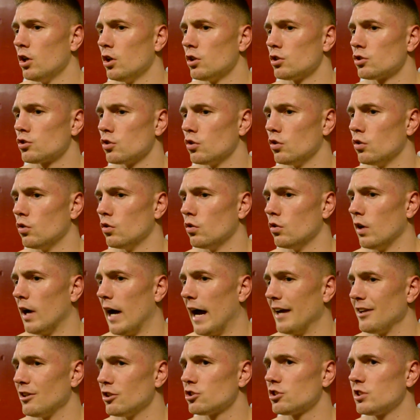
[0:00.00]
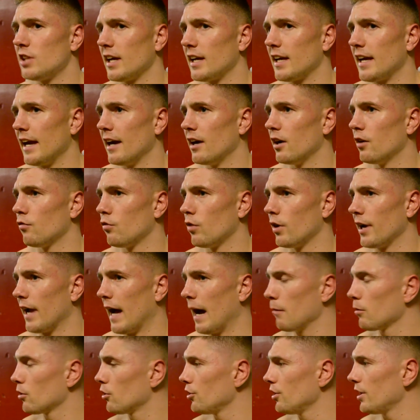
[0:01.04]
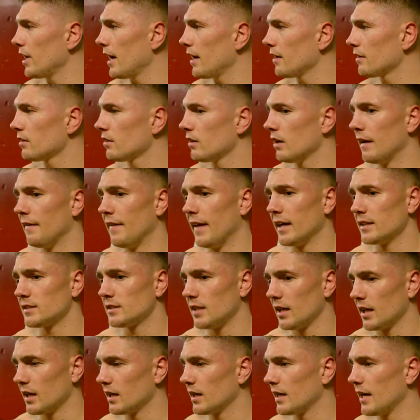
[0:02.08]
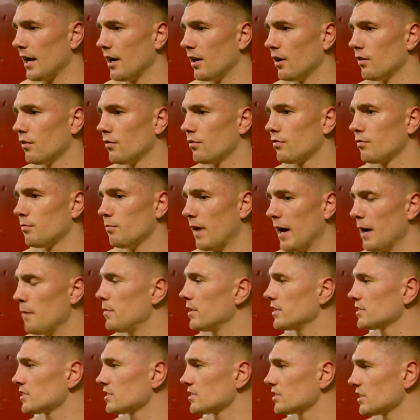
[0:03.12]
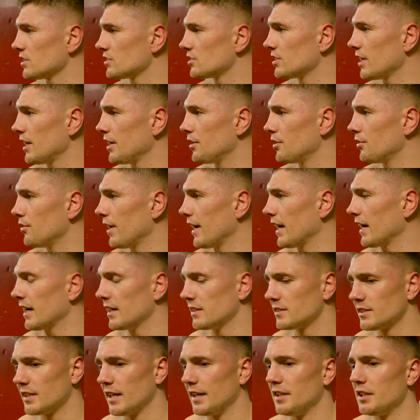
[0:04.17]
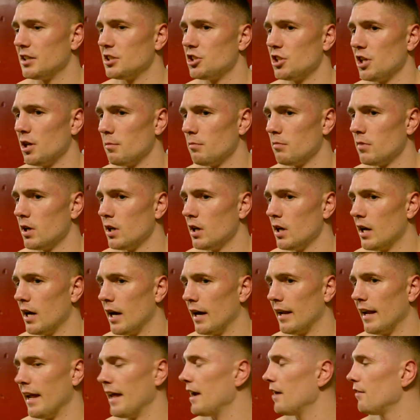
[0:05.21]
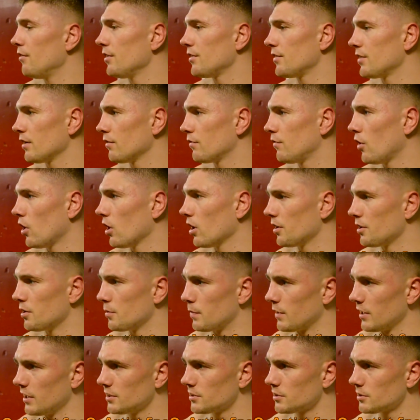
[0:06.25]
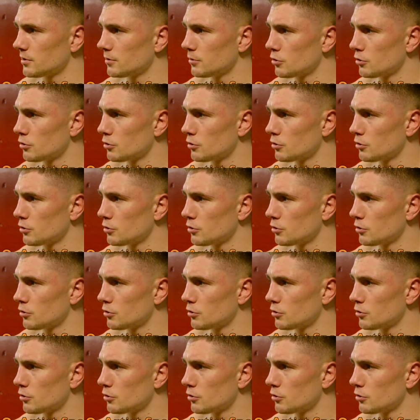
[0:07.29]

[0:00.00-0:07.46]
So I just take care of what I'm good at, and that's taking care of my business inside the ring, inside the gym, and let everything fall into place.